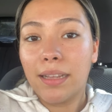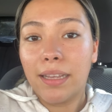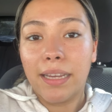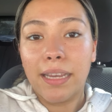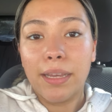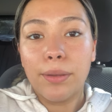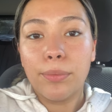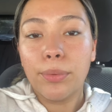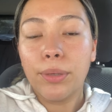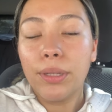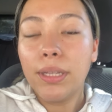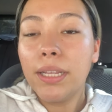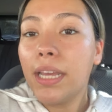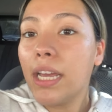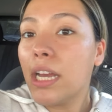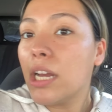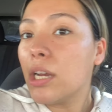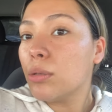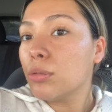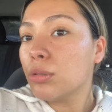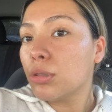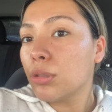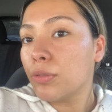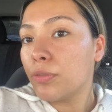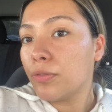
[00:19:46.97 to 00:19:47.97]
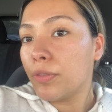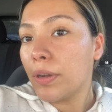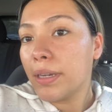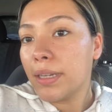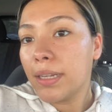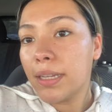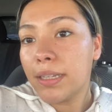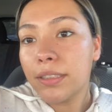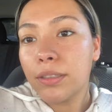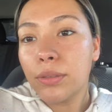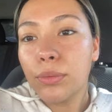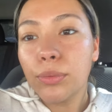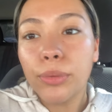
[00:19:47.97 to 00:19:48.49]
Like, it really helps with fine
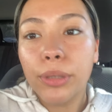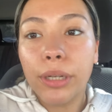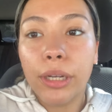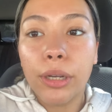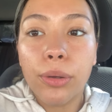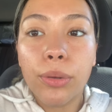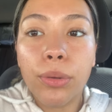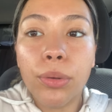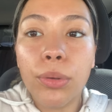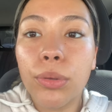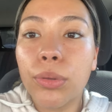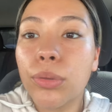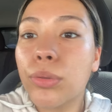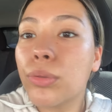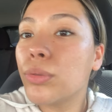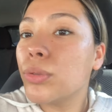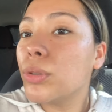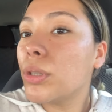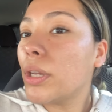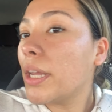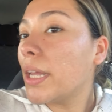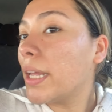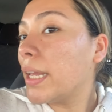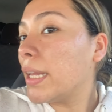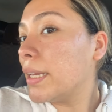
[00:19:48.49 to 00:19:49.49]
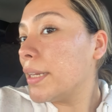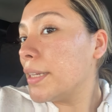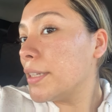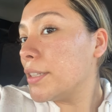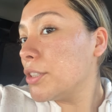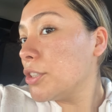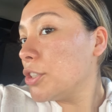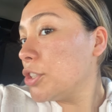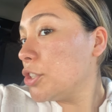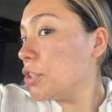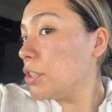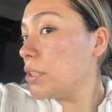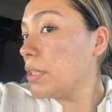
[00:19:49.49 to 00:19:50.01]
lines and wrinkles and
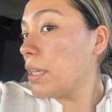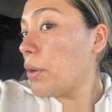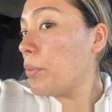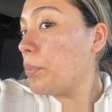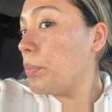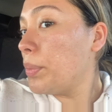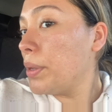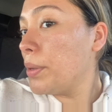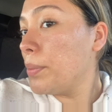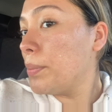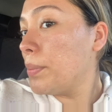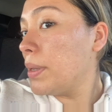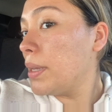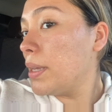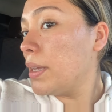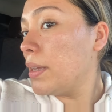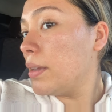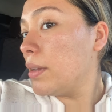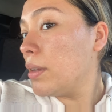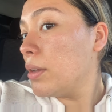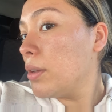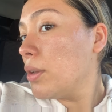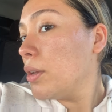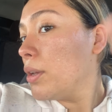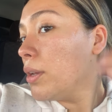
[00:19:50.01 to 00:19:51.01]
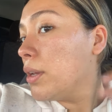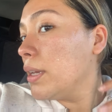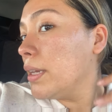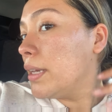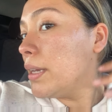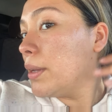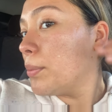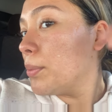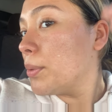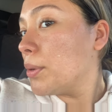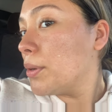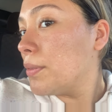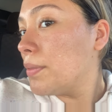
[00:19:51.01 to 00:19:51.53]
it's just helping me
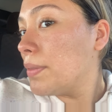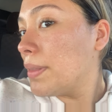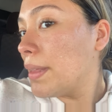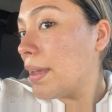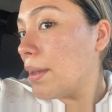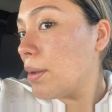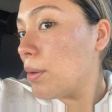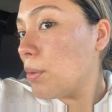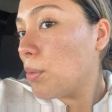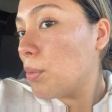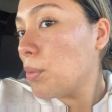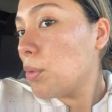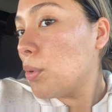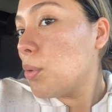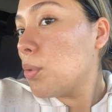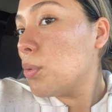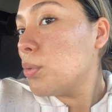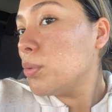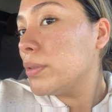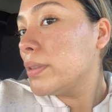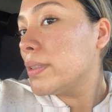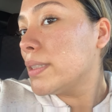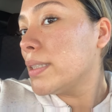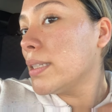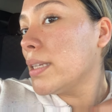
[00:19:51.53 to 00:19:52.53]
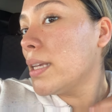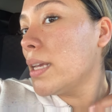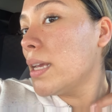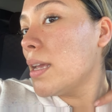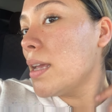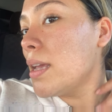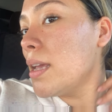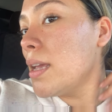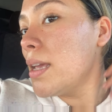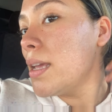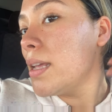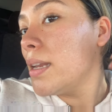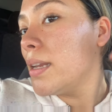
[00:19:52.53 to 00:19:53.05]
get rid of that old
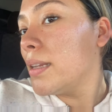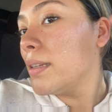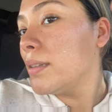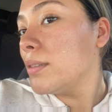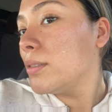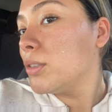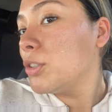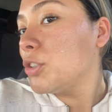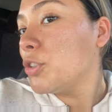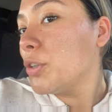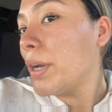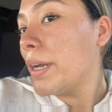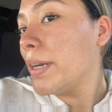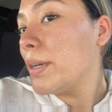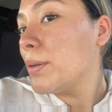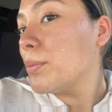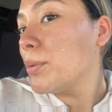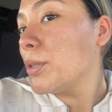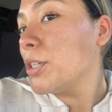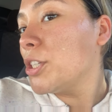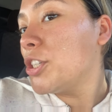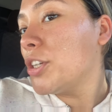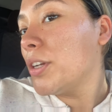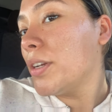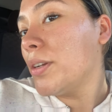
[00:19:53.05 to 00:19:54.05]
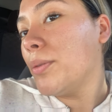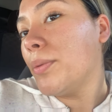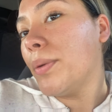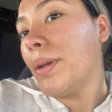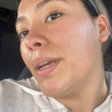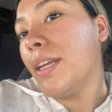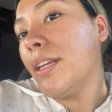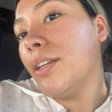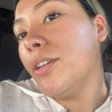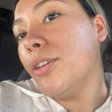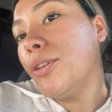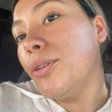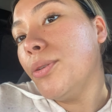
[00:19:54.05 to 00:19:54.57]
skin and try to
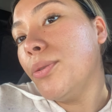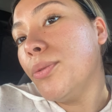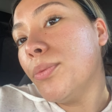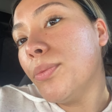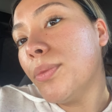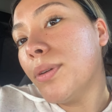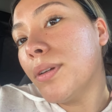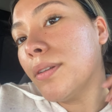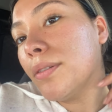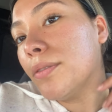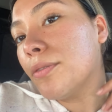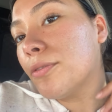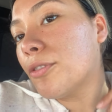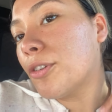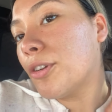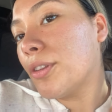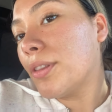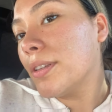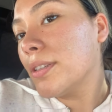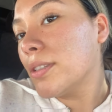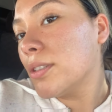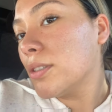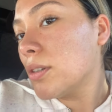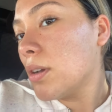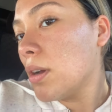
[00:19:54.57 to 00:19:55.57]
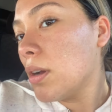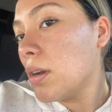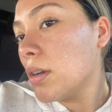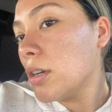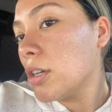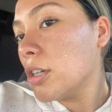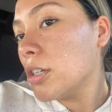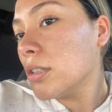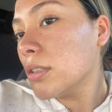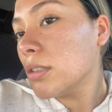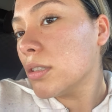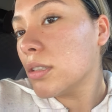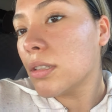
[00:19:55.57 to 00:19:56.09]
regenerate new one for the
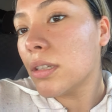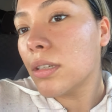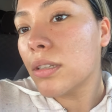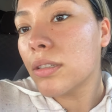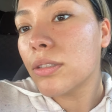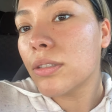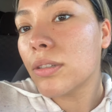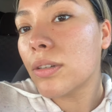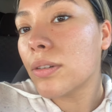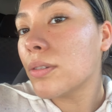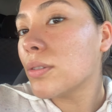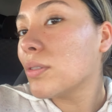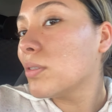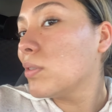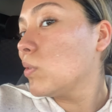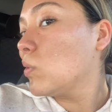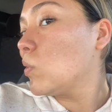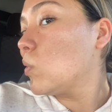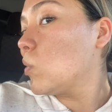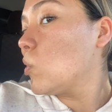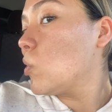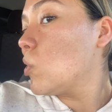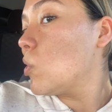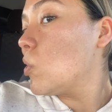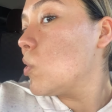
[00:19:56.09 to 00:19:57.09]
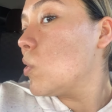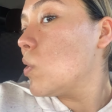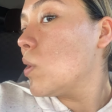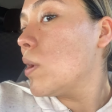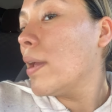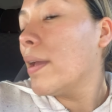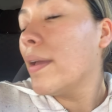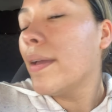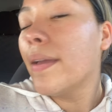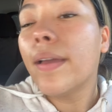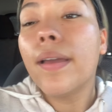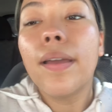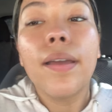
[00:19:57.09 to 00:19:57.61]
scars. So
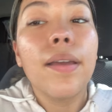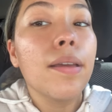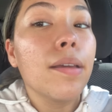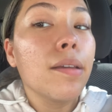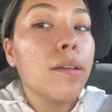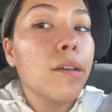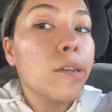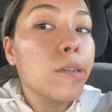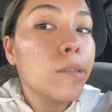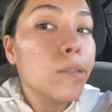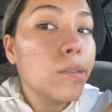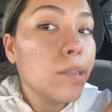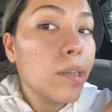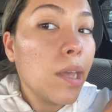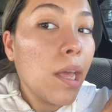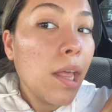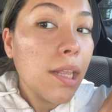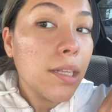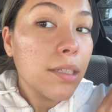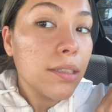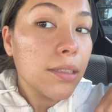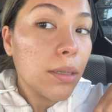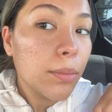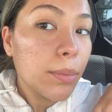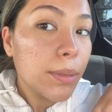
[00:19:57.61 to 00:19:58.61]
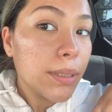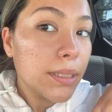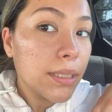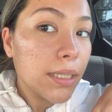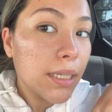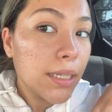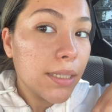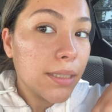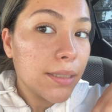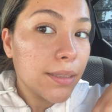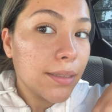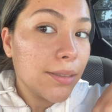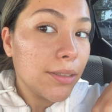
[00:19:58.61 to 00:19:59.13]
yeah, this is how my
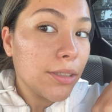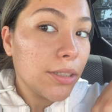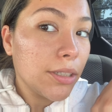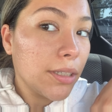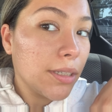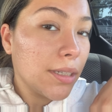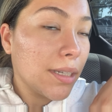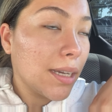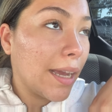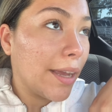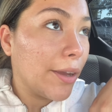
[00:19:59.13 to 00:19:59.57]
skin is looking.